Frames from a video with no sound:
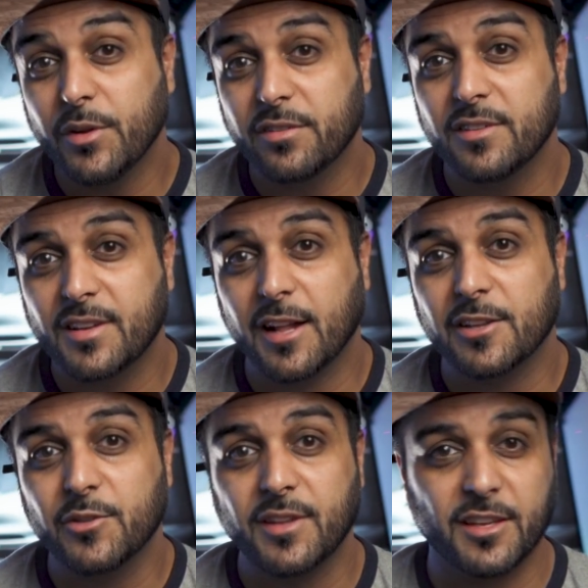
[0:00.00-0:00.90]
doesn't tell
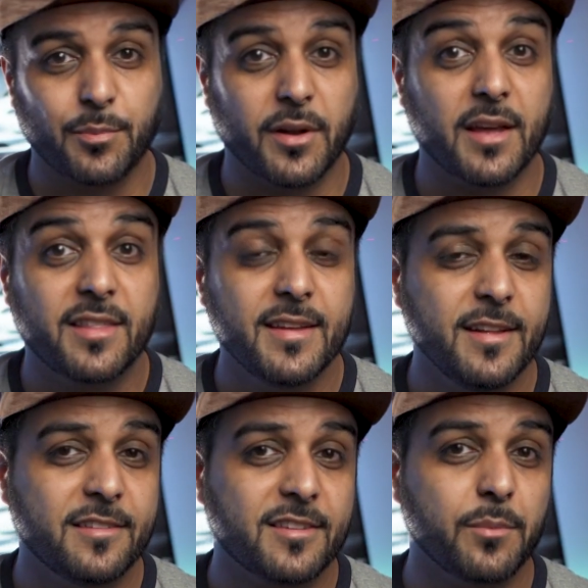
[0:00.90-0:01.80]
you this, but I think
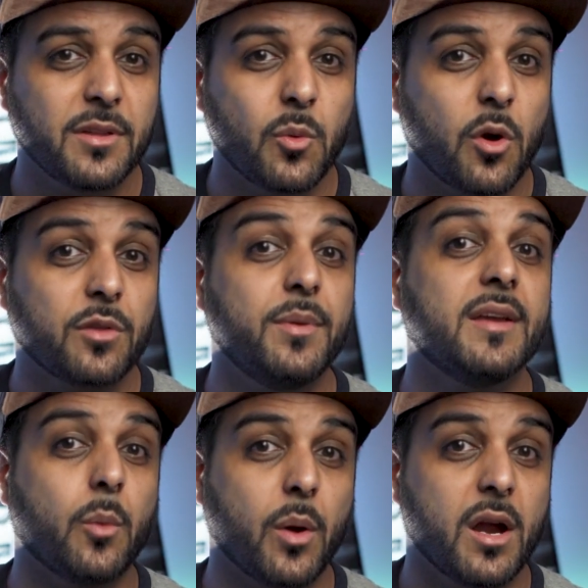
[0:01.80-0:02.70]
it's something worth
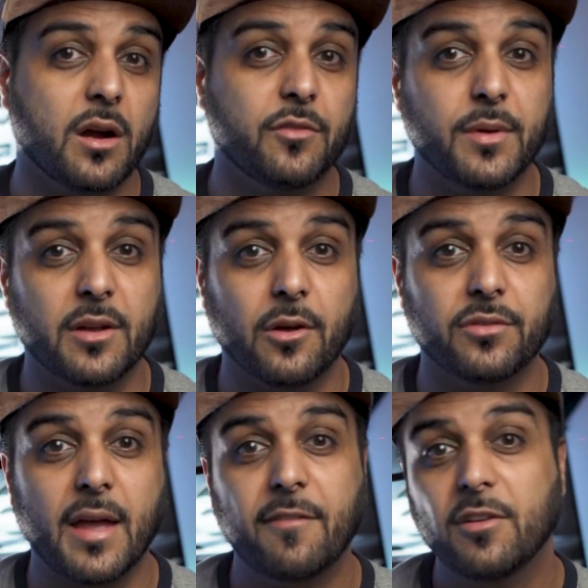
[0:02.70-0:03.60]
being aware of
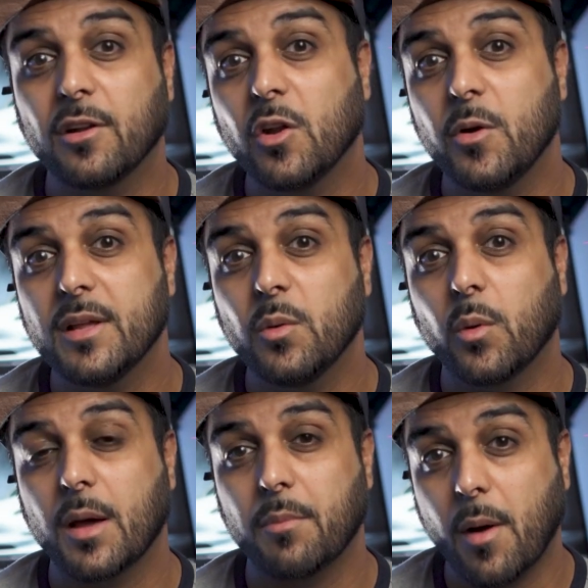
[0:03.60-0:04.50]
because after learning
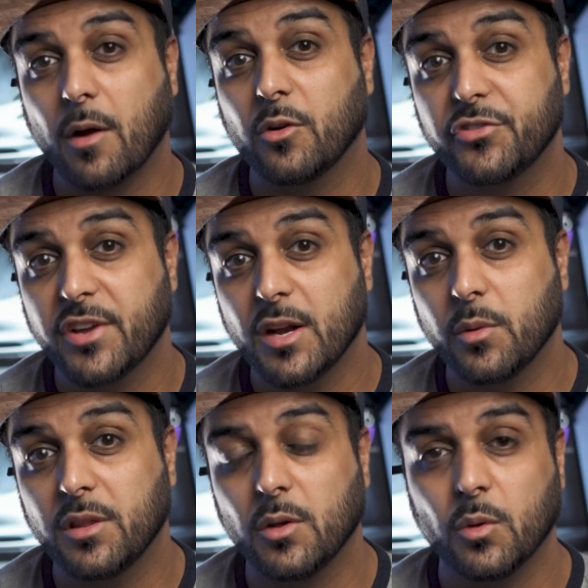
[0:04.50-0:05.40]
what I'm about to share
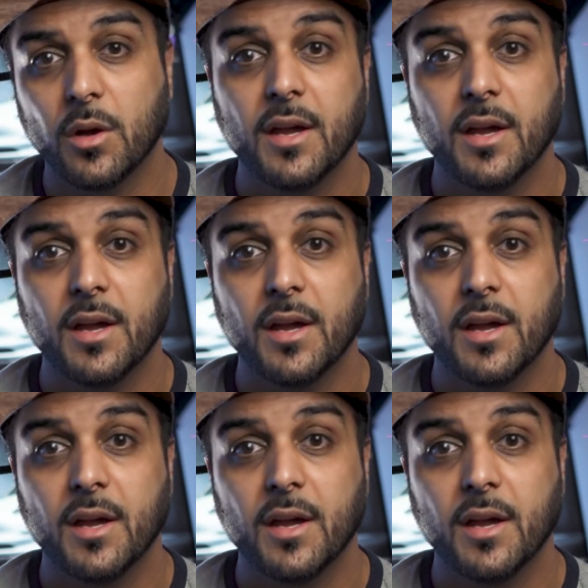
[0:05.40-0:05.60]
with you,